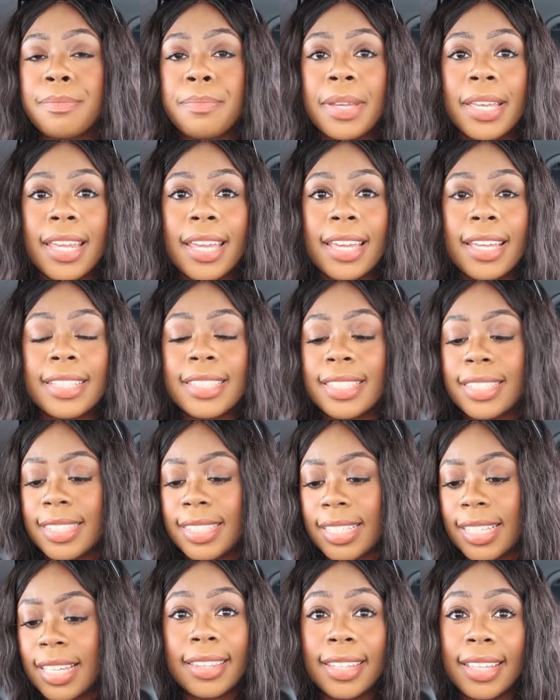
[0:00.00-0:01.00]

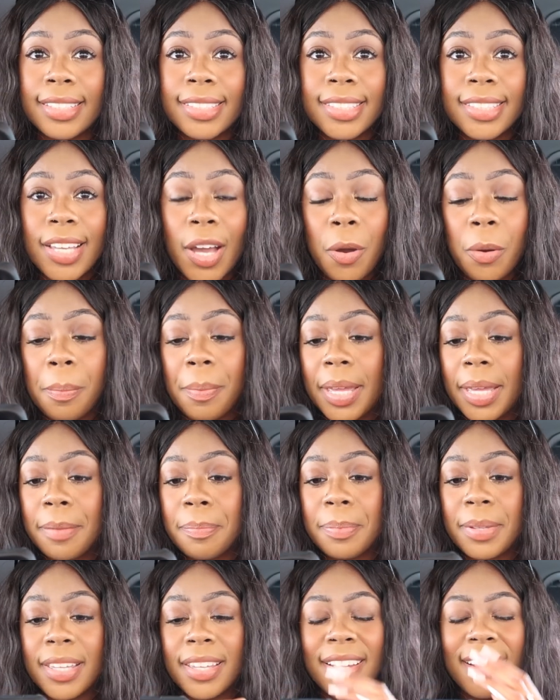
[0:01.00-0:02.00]
minutes. Let's go,
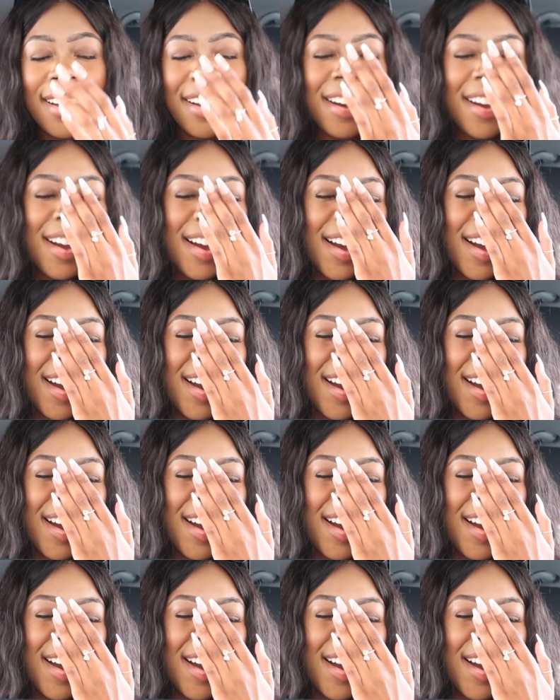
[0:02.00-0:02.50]
baby. Oh!